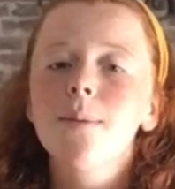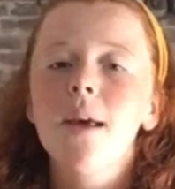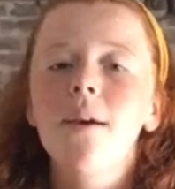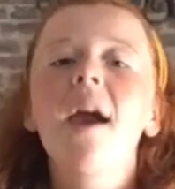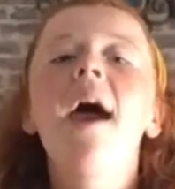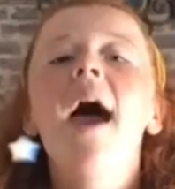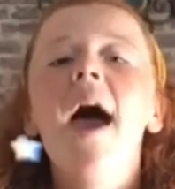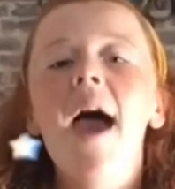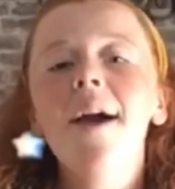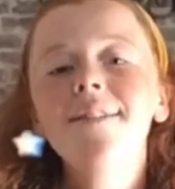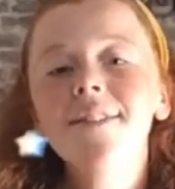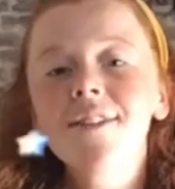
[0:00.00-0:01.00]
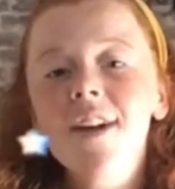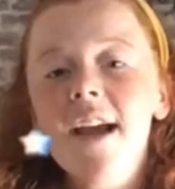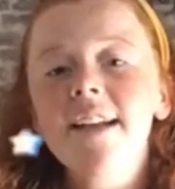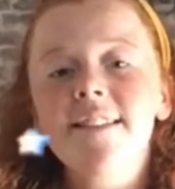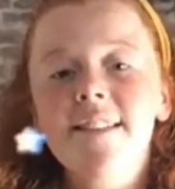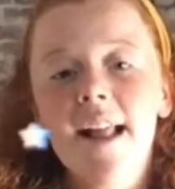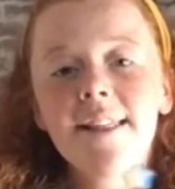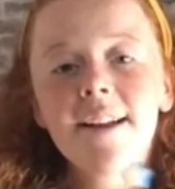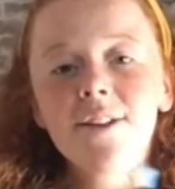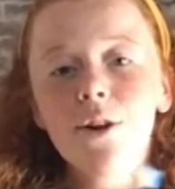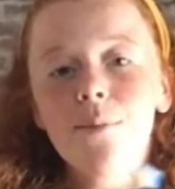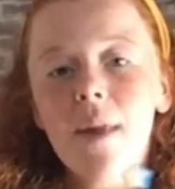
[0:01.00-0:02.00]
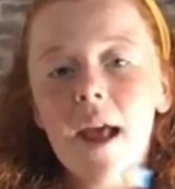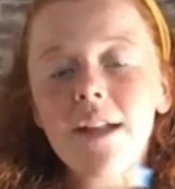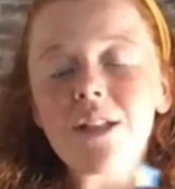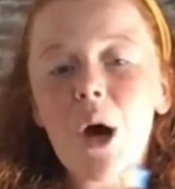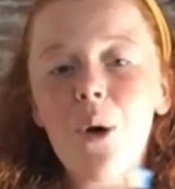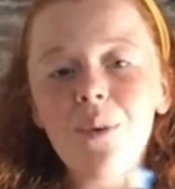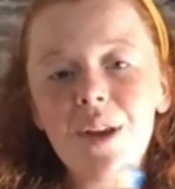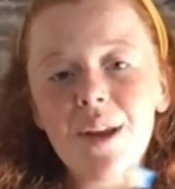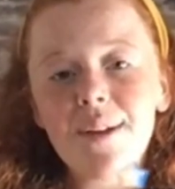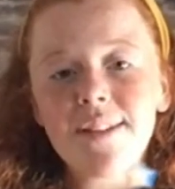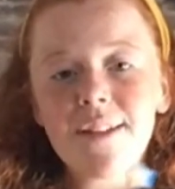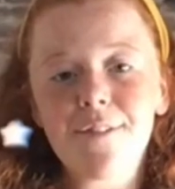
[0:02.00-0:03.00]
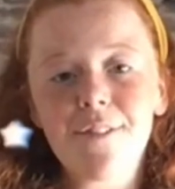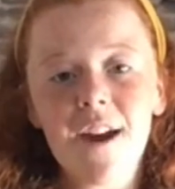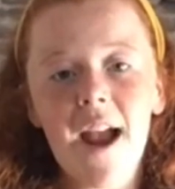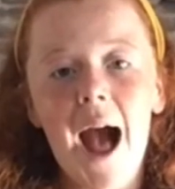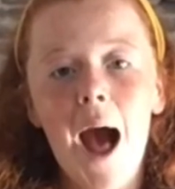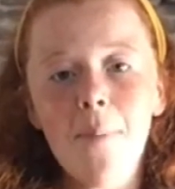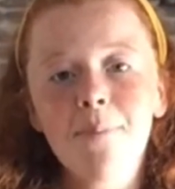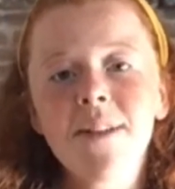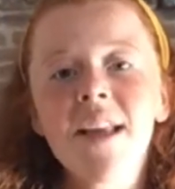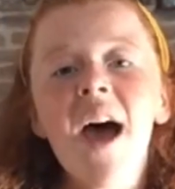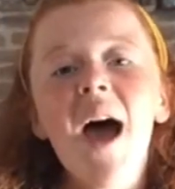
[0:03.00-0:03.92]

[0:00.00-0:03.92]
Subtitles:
be doing how to create aesthetic thumbnails only using free apps.